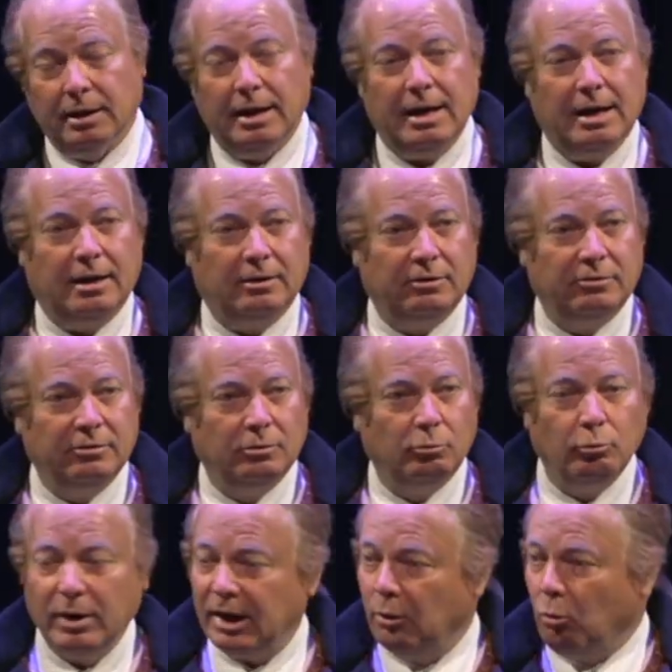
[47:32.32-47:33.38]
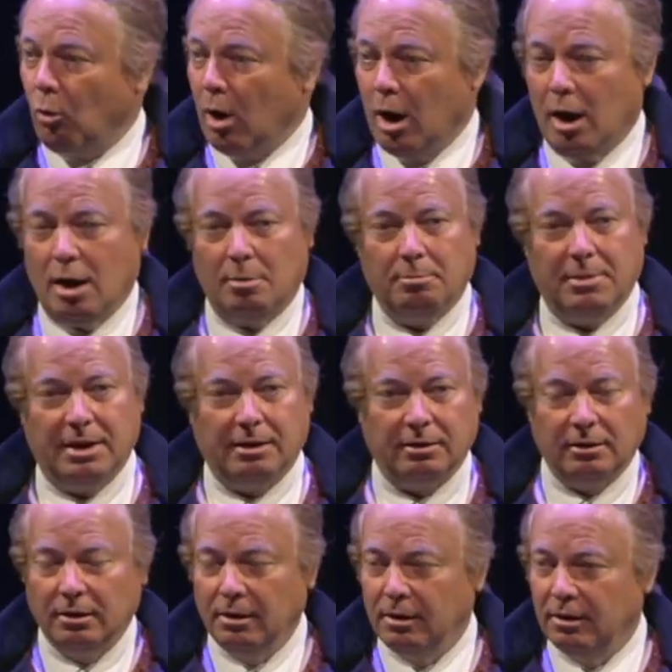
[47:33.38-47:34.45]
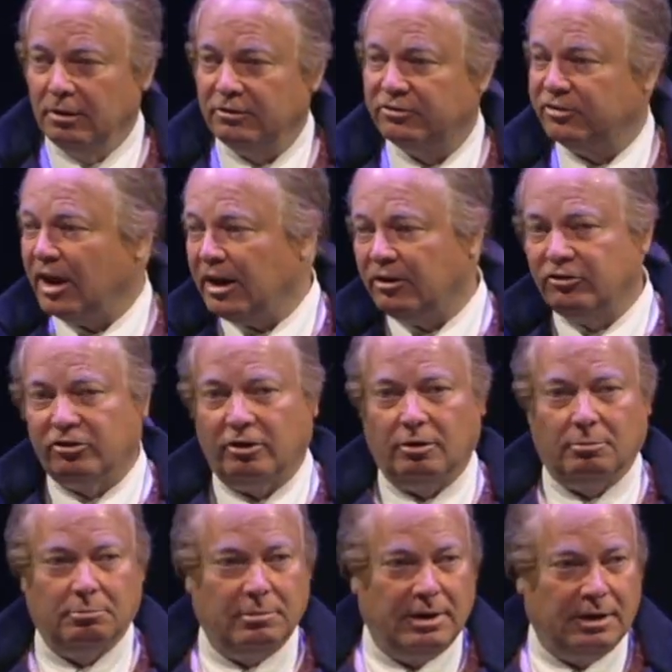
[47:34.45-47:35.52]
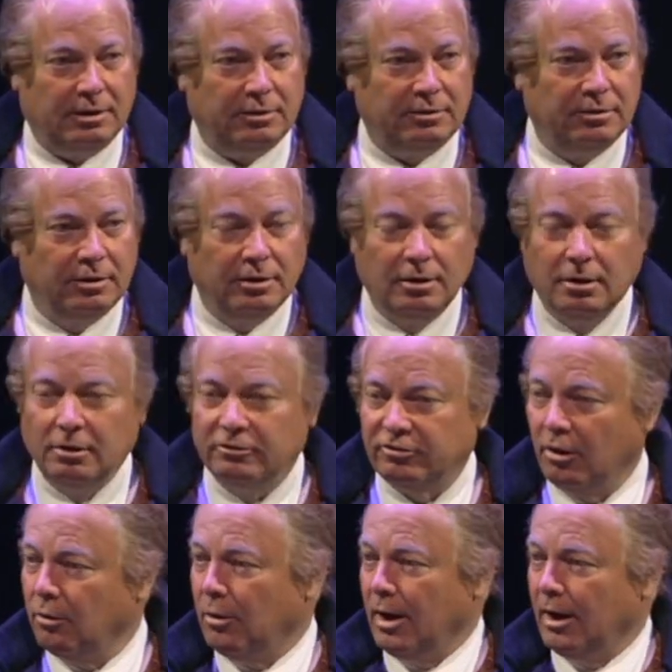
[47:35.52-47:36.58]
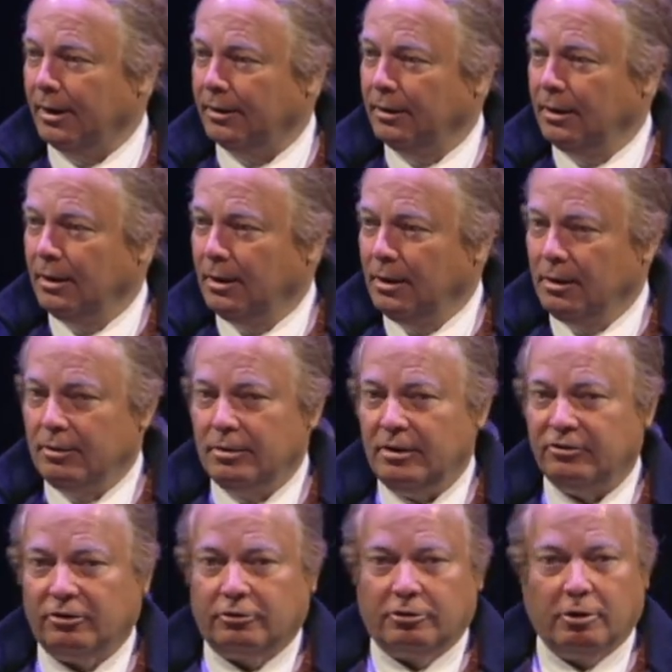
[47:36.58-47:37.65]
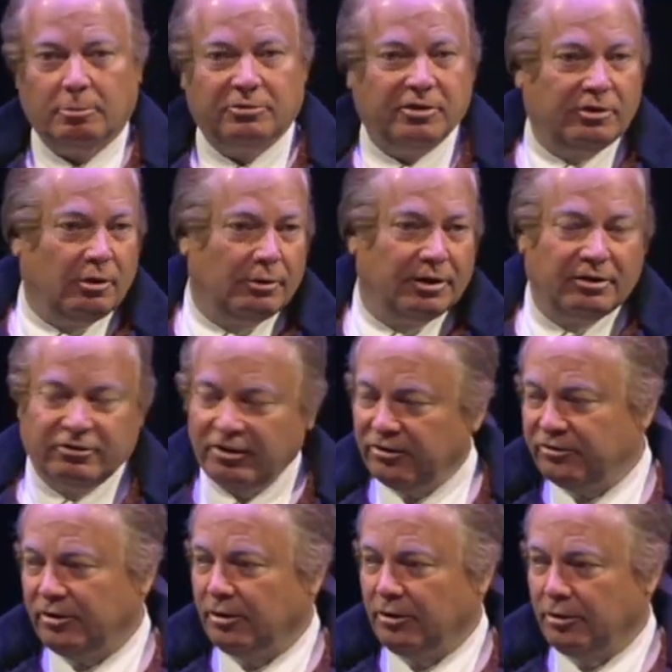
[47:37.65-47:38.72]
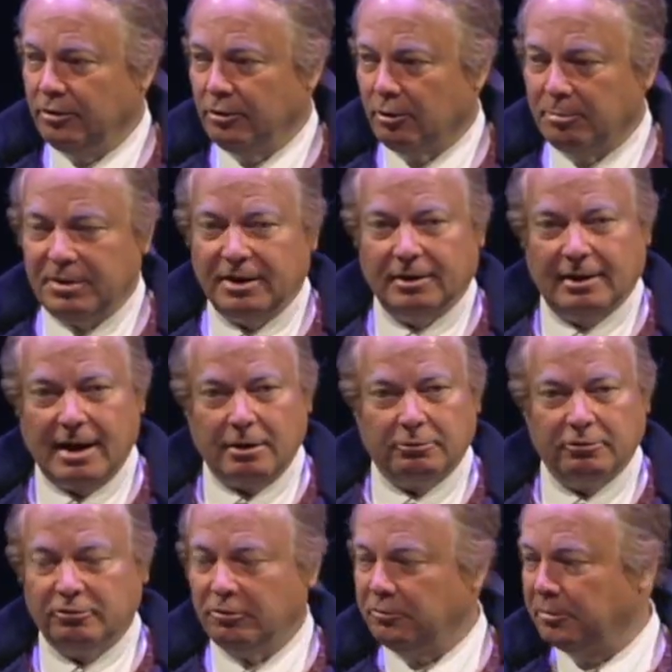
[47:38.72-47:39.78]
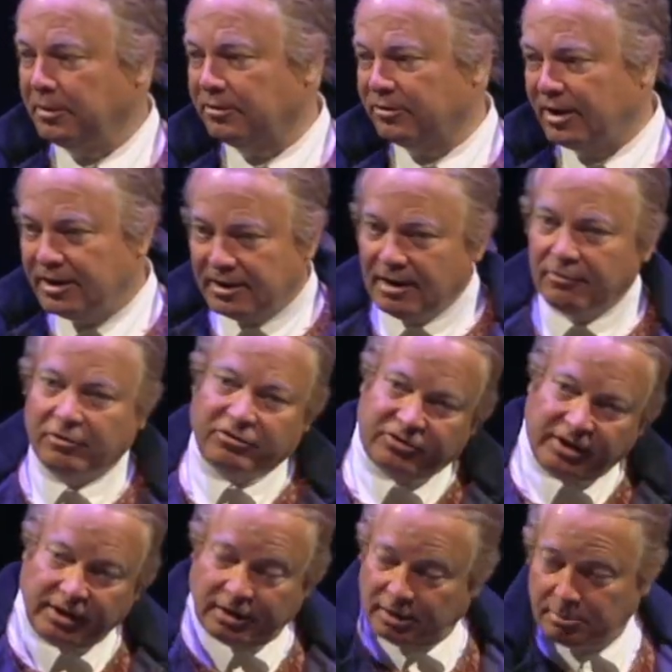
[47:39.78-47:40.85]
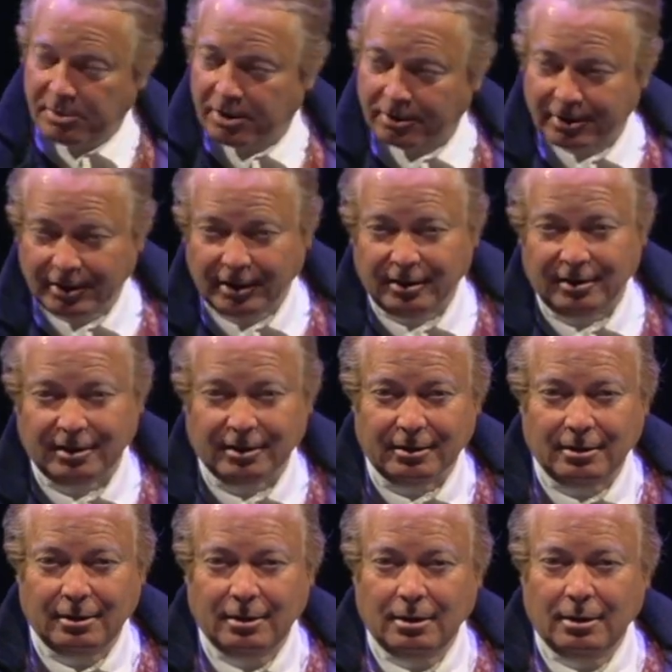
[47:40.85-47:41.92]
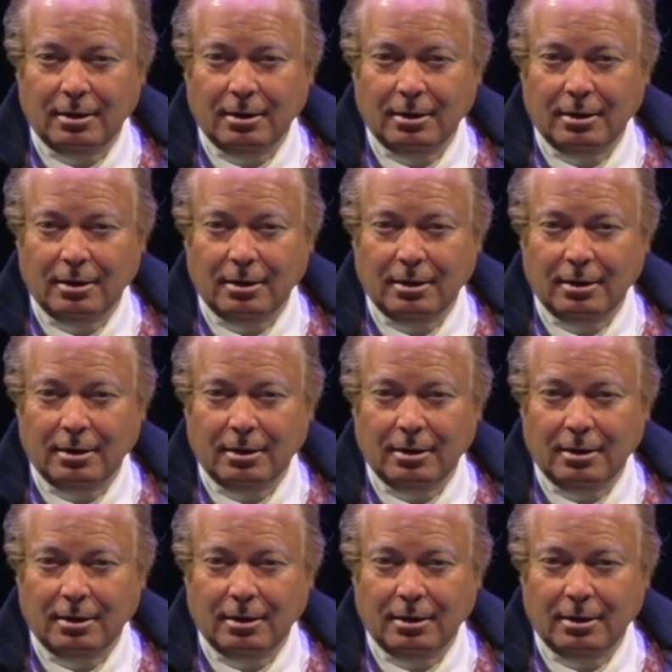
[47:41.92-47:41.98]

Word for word: and wigwam and sachem and so on. These are terms that don't exist in European languages because they had never seen an American Indian.